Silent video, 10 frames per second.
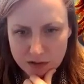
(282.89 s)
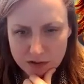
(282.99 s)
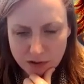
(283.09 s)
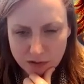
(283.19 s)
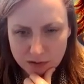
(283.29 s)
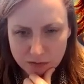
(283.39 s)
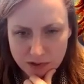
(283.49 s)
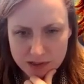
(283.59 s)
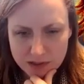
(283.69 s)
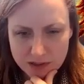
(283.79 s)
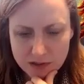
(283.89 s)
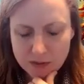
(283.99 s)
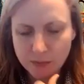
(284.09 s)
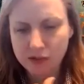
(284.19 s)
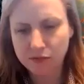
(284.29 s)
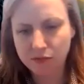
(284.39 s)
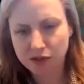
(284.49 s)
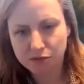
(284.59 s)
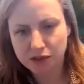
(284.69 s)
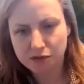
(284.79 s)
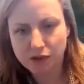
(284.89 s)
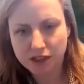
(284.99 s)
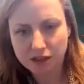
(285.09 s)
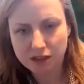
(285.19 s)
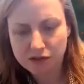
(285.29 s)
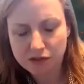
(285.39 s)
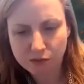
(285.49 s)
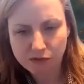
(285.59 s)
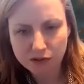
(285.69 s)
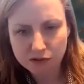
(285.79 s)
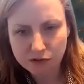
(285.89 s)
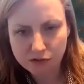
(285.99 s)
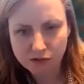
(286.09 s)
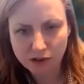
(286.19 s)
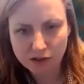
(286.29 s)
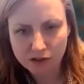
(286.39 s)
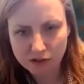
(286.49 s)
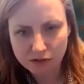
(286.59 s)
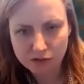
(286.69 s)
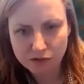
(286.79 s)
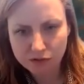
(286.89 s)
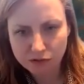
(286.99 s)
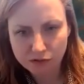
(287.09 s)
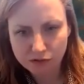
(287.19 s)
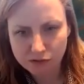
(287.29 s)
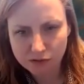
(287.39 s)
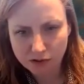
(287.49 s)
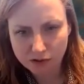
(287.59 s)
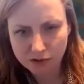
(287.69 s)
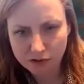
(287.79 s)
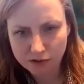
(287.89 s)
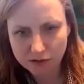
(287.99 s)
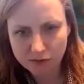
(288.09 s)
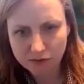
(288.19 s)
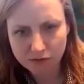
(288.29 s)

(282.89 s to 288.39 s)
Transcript: So was it inspired maybe by someone you knew or?